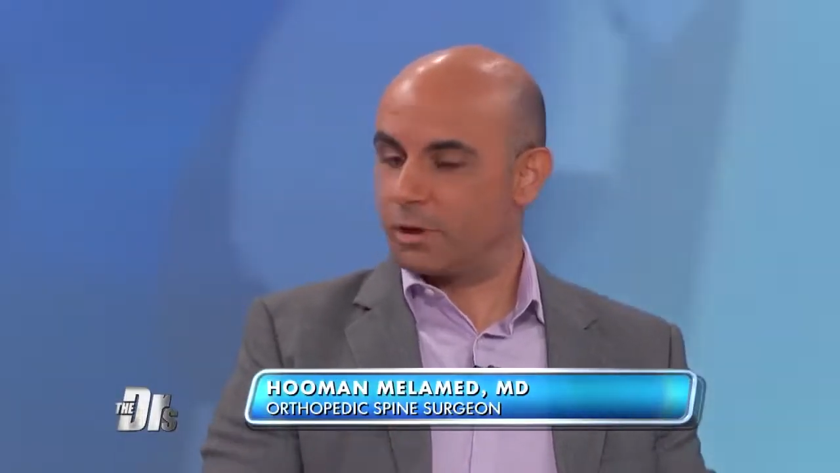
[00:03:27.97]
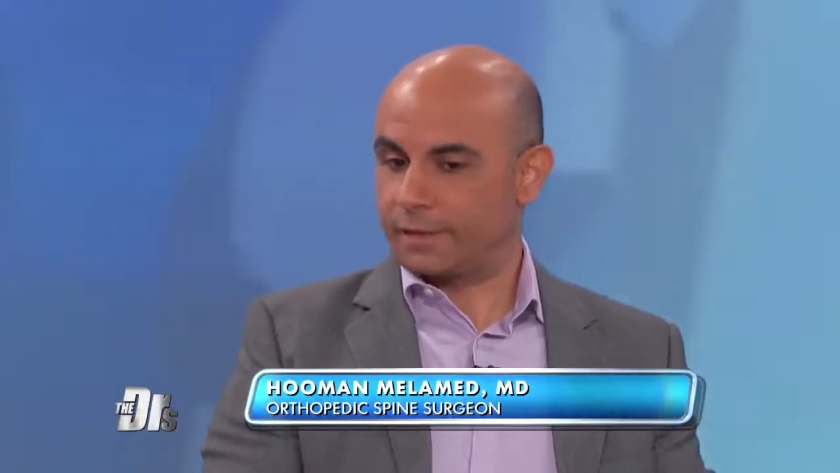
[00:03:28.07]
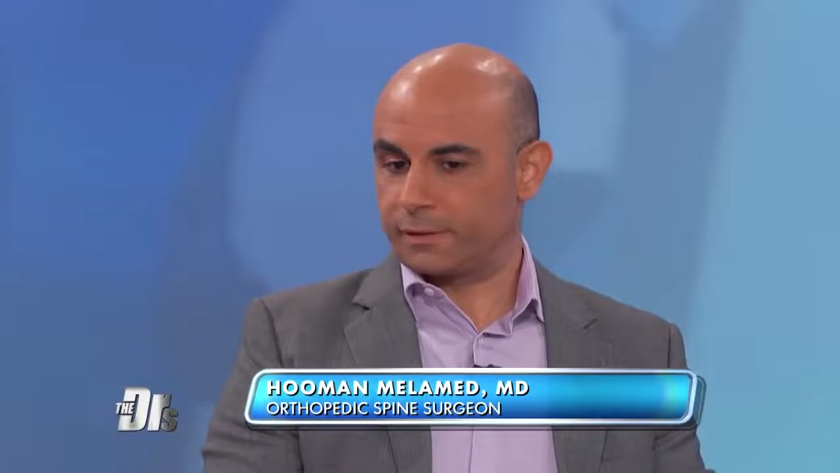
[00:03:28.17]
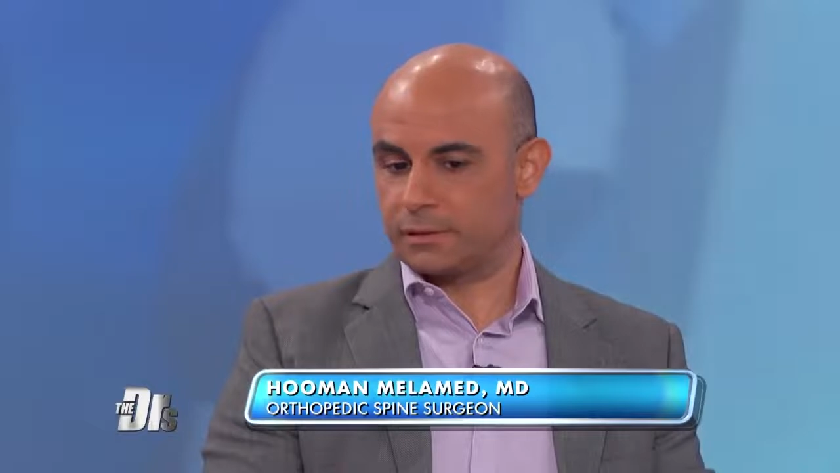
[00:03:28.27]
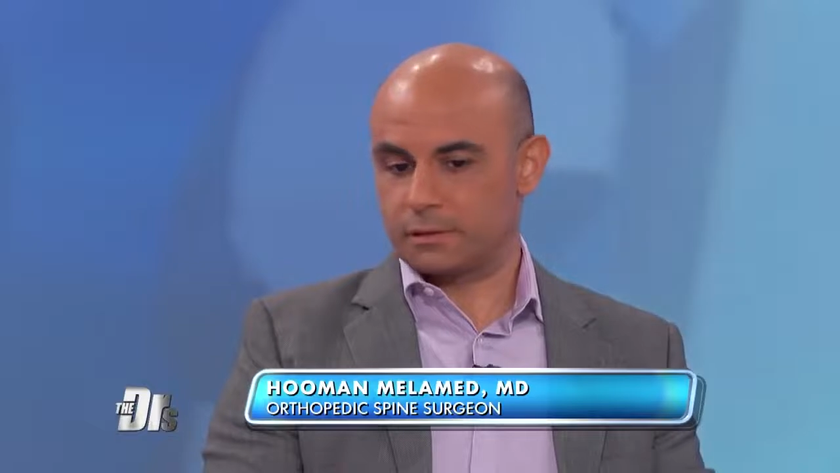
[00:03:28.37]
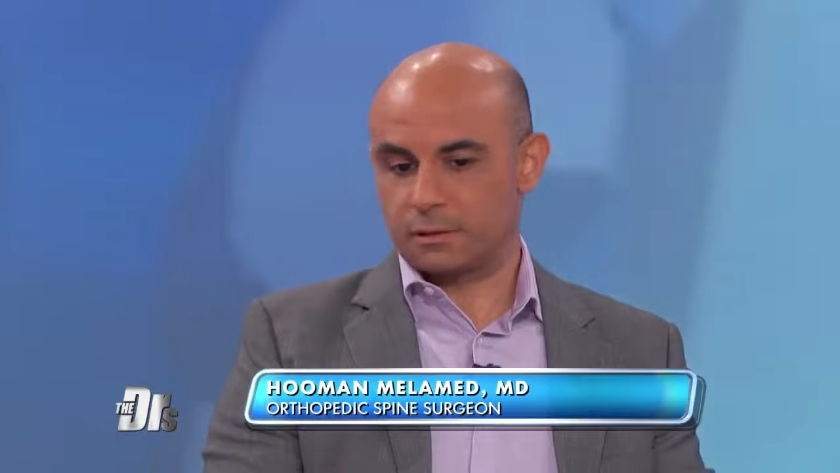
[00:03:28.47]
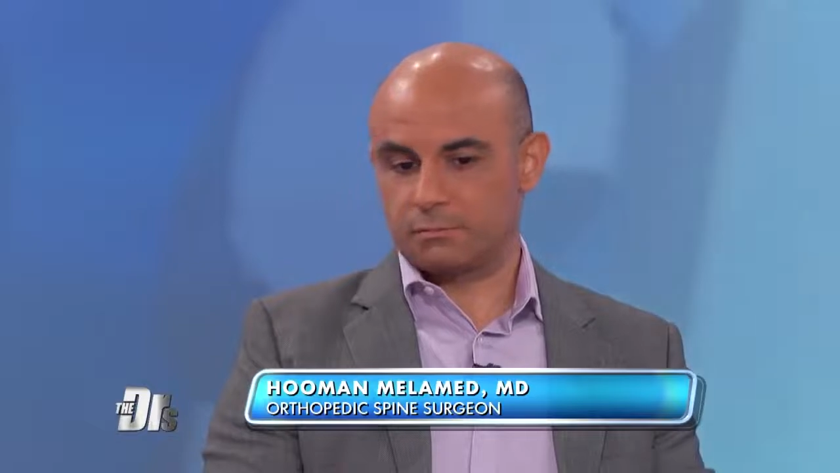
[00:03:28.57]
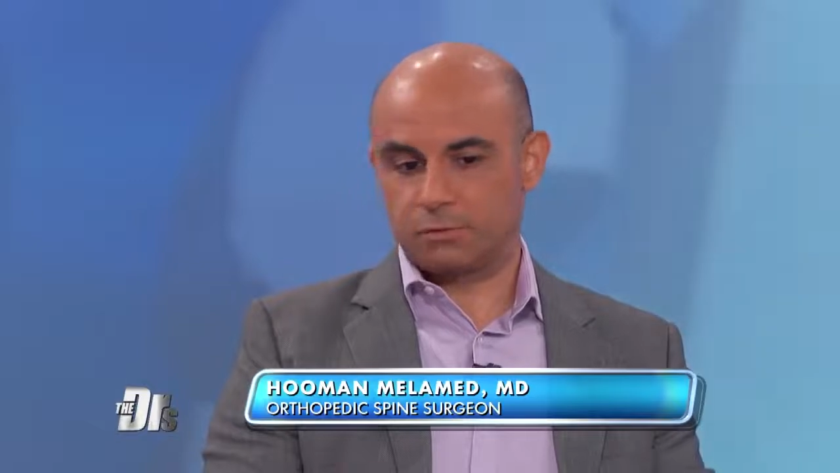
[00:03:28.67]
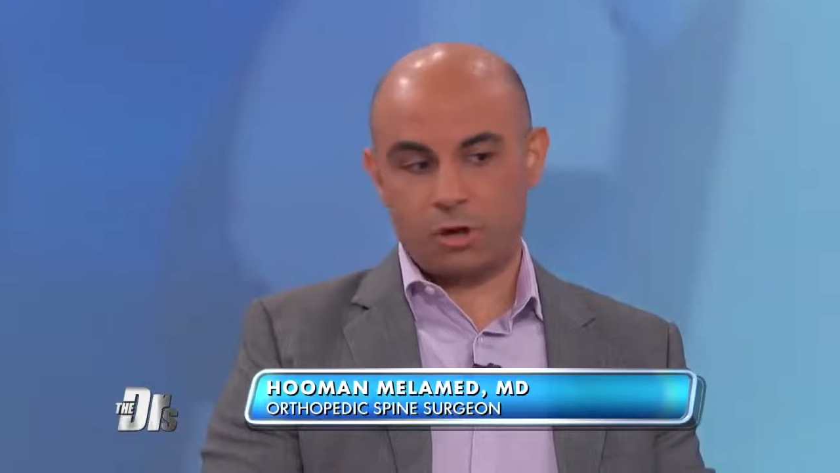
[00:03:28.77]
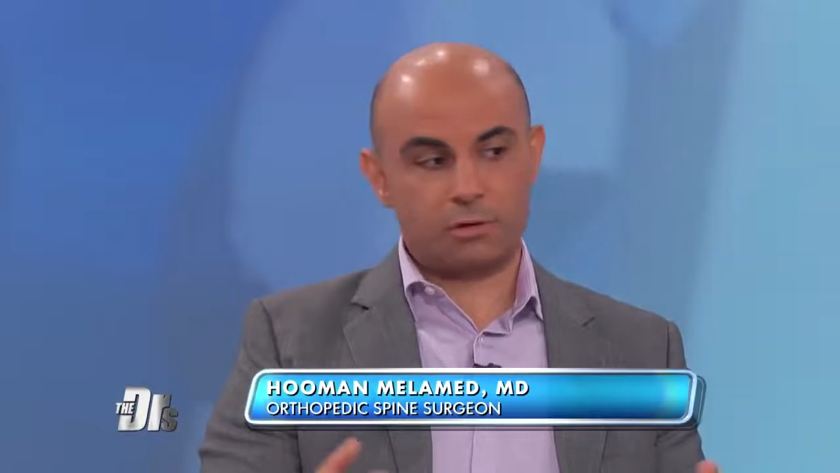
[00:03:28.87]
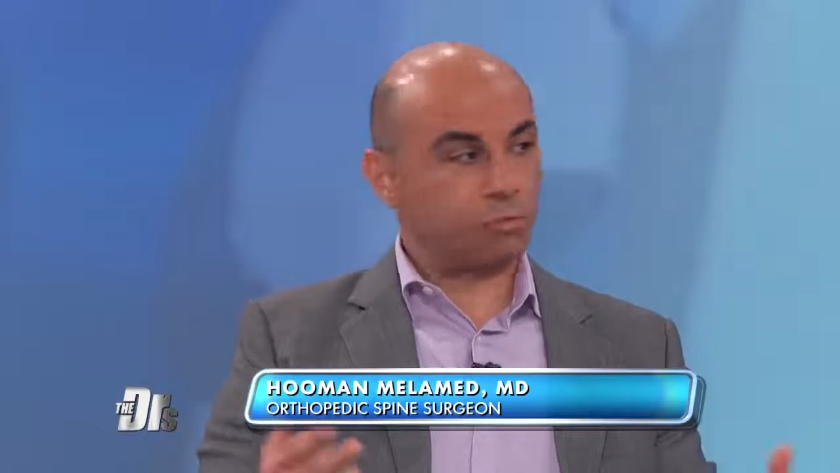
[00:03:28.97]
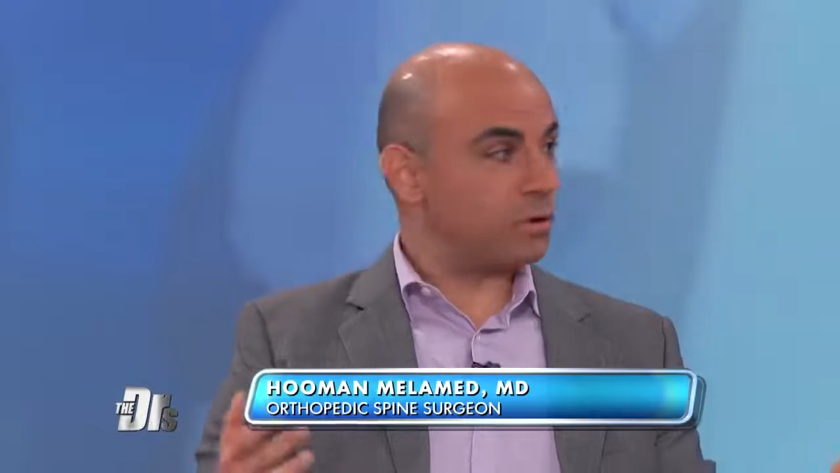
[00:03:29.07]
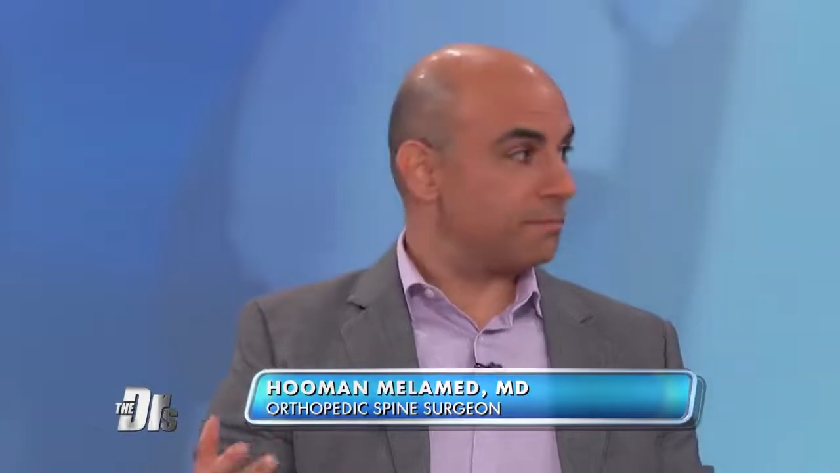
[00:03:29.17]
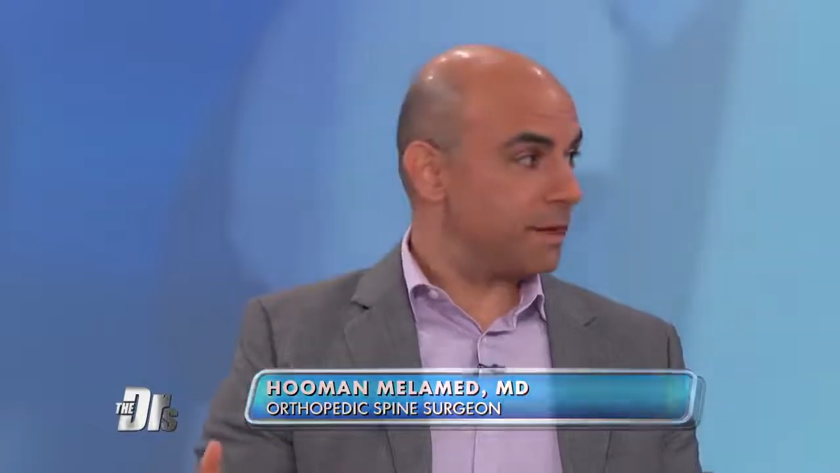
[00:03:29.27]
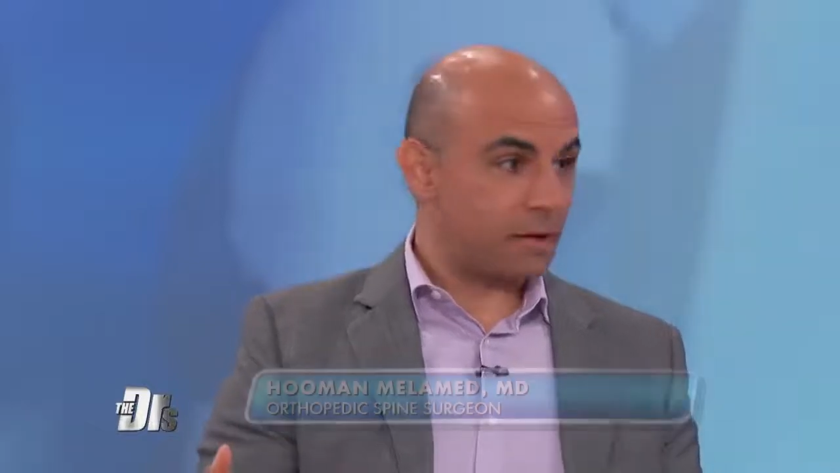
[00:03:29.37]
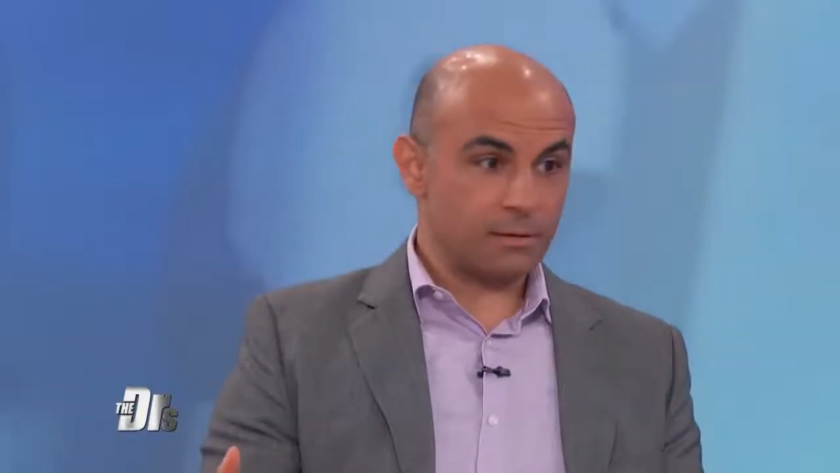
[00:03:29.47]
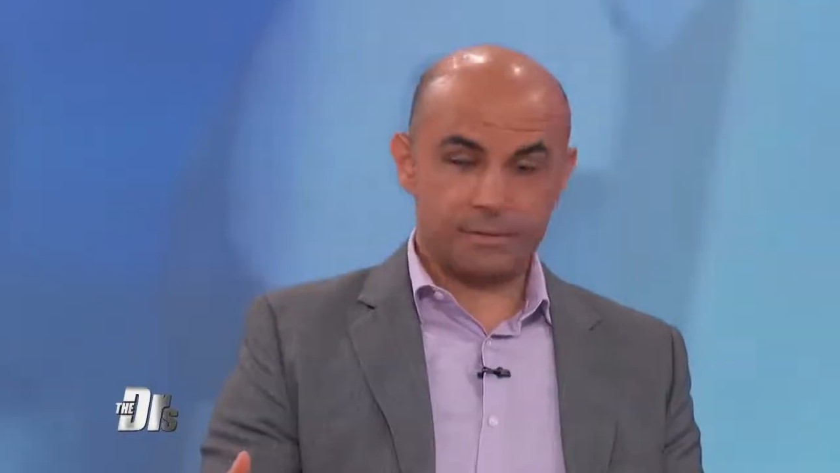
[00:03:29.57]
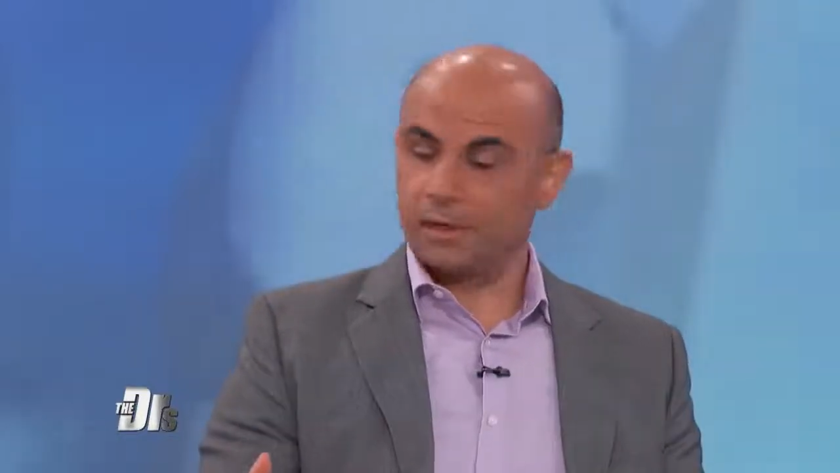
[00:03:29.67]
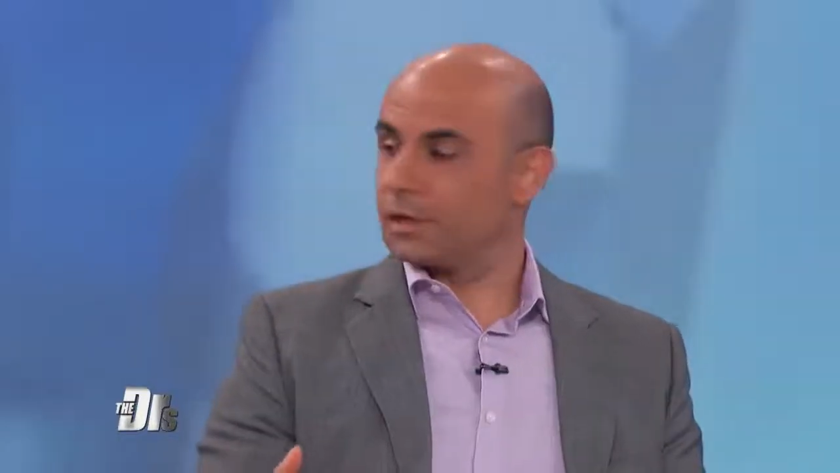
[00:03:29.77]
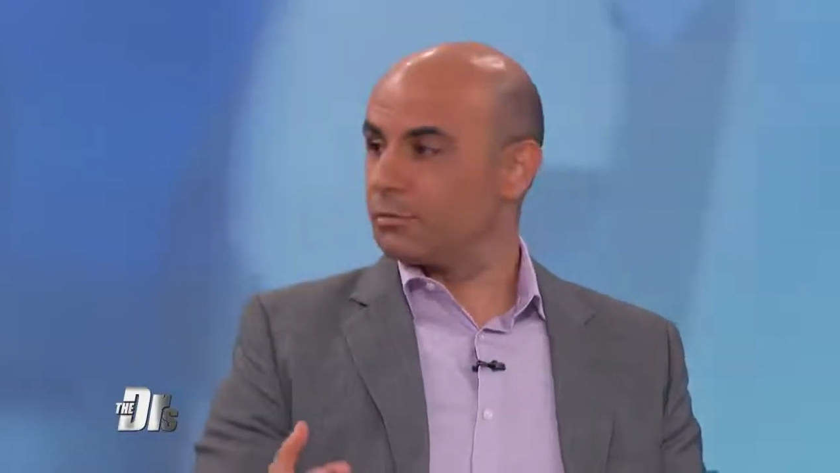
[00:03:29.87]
I think it's a lot of word of mouth,